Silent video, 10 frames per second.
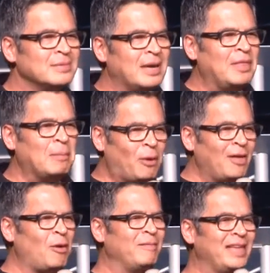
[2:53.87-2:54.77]
And the
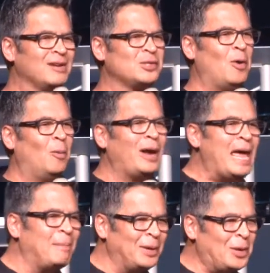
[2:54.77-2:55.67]
brother over there is going, What
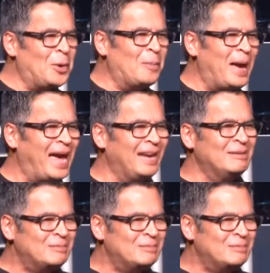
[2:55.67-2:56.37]
happened to you, man?